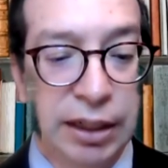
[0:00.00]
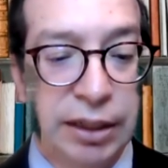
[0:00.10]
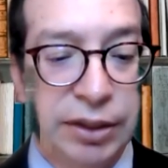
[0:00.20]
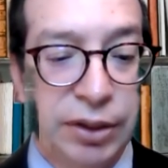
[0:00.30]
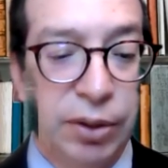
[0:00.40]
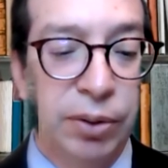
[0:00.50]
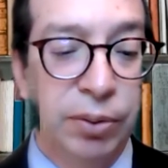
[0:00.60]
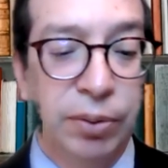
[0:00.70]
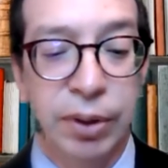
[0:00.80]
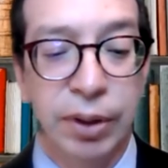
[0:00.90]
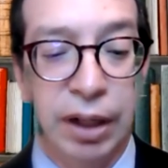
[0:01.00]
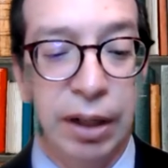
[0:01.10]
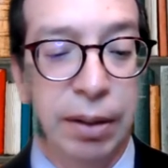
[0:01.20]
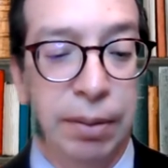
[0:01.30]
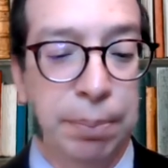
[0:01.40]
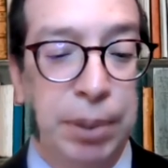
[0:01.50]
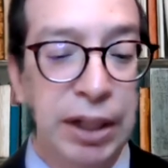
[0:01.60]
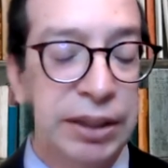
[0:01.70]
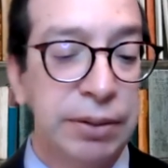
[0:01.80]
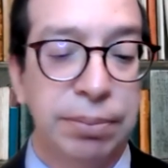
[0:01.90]
So,
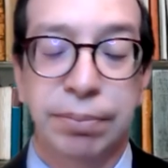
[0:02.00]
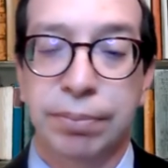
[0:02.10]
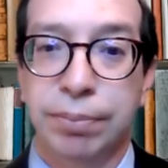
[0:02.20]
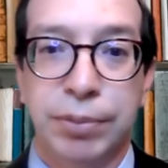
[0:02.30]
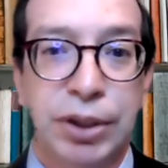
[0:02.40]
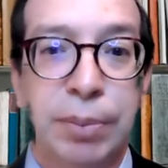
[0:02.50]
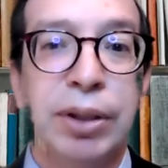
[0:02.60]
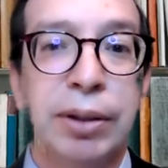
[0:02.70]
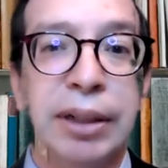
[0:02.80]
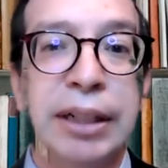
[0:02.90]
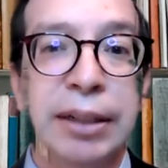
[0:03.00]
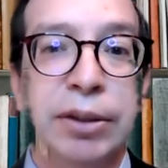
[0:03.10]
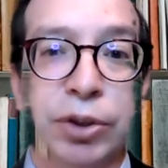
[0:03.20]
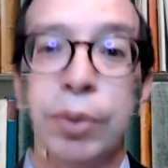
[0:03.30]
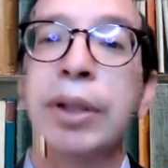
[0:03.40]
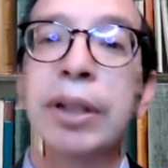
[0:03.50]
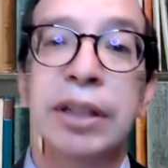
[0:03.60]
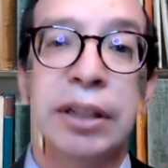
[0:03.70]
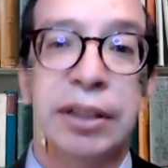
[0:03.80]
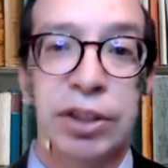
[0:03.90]
but similarly, during
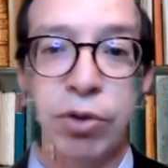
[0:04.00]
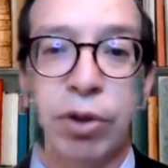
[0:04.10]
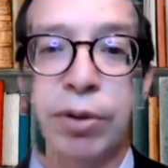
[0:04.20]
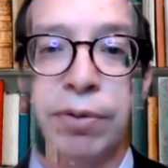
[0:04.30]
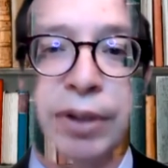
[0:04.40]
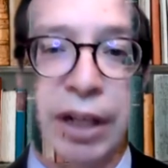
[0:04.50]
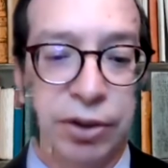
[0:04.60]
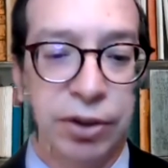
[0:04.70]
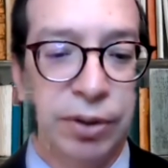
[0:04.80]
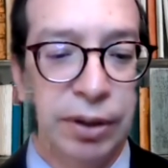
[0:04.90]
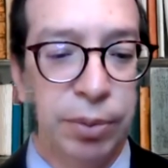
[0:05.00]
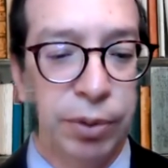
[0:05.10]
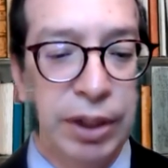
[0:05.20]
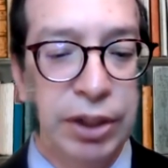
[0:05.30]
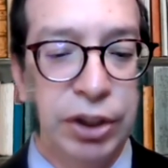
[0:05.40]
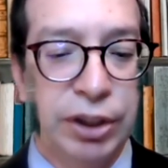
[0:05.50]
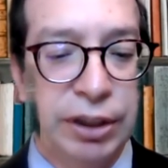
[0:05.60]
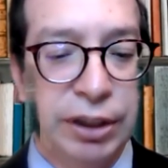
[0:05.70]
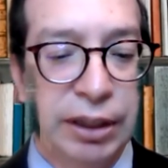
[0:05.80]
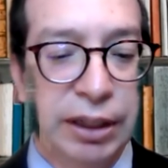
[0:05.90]
the struggle for national
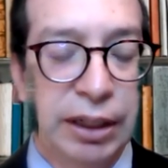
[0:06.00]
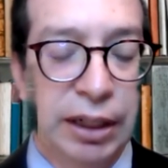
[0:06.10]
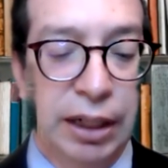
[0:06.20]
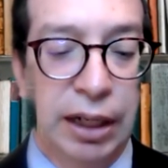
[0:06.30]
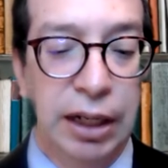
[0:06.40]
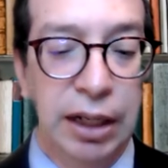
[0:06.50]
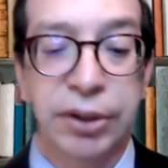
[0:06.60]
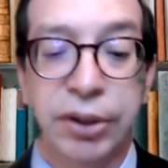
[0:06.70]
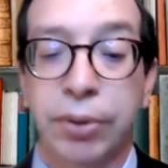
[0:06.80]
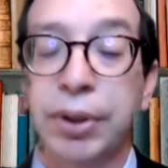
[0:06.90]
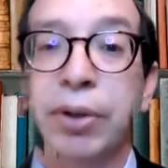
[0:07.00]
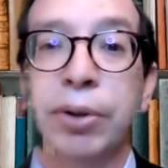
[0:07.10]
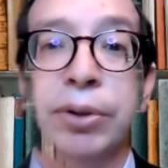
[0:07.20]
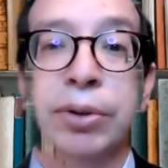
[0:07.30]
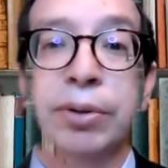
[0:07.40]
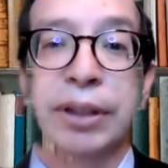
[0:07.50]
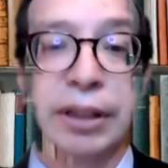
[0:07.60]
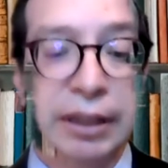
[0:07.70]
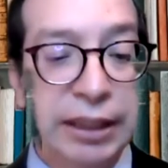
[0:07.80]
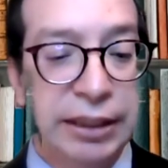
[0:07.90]
liberation, the Criollo
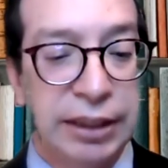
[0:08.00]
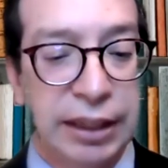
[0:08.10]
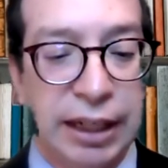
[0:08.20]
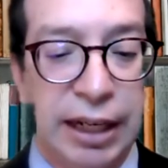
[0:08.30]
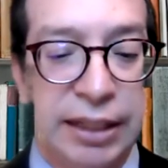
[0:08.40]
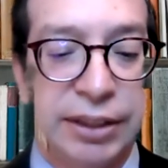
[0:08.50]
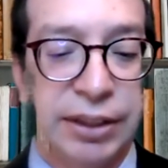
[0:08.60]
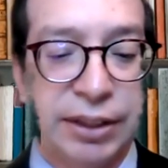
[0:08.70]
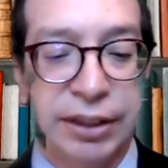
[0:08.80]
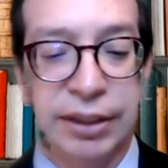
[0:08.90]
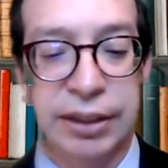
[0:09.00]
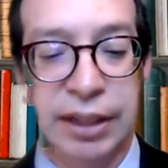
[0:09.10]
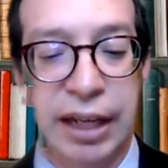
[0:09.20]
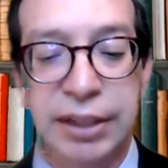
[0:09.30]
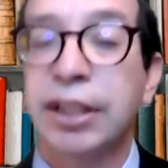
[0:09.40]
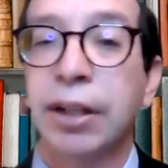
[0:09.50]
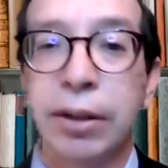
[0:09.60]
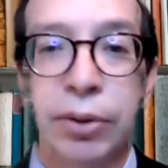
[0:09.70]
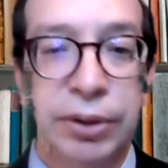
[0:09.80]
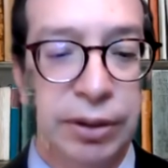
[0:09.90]
elite cast
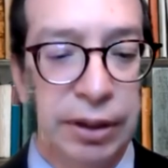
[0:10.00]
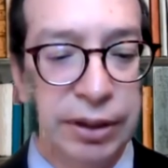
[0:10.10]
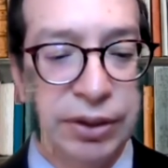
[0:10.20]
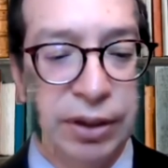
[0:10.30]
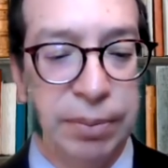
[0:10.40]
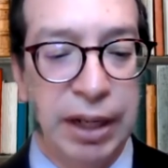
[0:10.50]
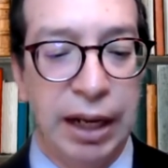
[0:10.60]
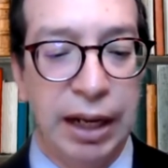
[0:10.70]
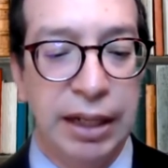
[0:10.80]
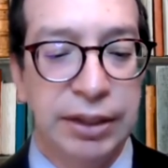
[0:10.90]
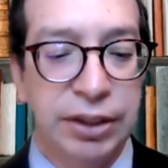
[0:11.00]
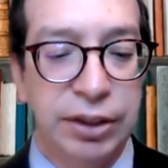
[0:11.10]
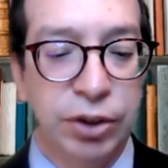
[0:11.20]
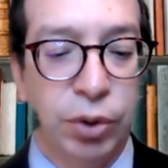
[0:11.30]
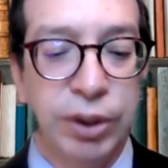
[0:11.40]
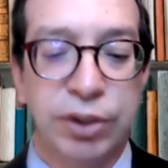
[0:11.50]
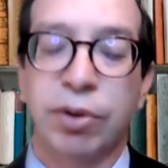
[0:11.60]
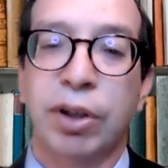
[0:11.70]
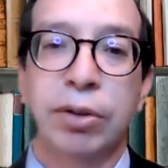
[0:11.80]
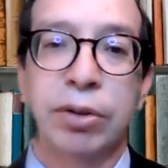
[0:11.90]
anti-colonialism as a joint
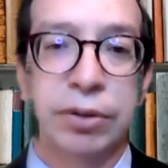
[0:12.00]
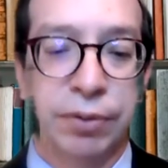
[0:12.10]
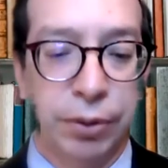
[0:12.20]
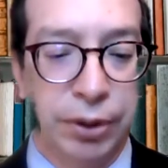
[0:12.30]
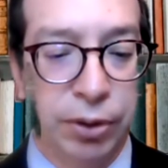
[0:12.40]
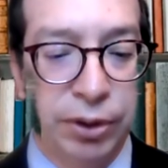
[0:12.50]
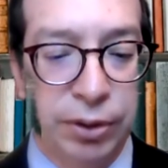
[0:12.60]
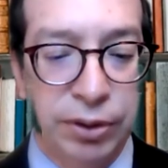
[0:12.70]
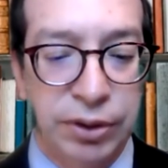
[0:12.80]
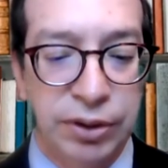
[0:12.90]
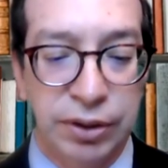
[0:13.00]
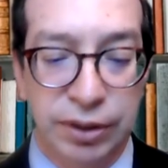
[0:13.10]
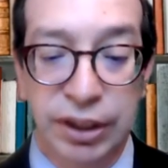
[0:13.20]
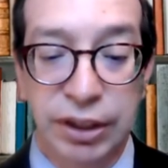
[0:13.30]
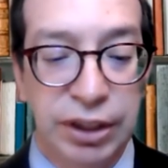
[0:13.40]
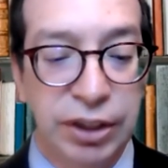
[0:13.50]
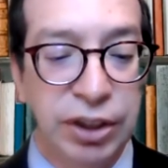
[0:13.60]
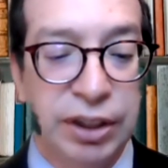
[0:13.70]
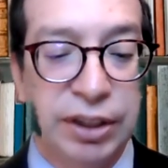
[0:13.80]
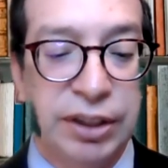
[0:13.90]
struggle of Criollos, the
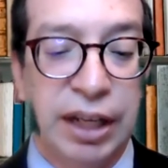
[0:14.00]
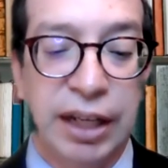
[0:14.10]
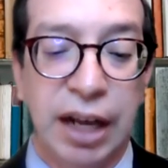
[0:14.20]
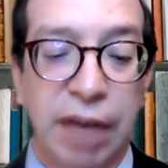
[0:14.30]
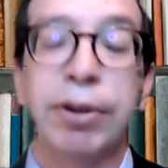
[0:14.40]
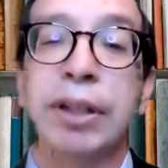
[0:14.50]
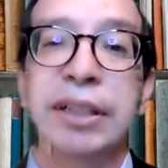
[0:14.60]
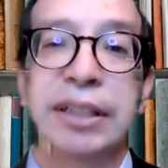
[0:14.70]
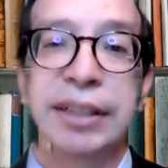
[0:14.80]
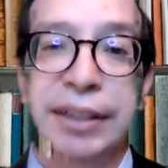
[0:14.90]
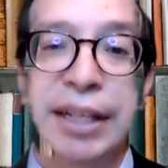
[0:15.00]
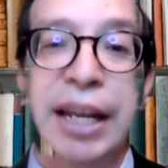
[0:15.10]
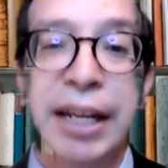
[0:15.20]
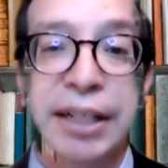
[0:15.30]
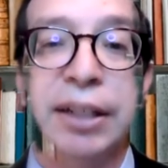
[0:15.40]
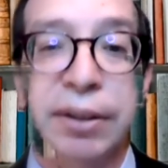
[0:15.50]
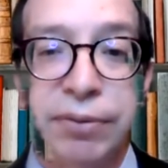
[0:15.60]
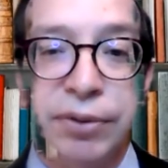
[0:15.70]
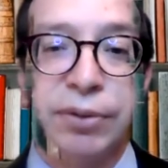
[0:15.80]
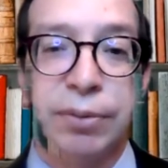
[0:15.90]
indigenous, and African
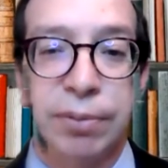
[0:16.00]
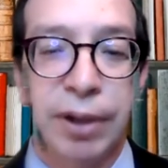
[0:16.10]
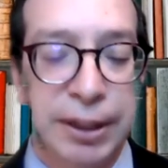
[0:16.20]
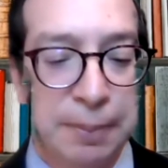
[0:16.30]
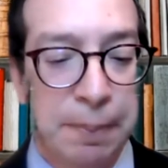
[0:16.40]
natives, right,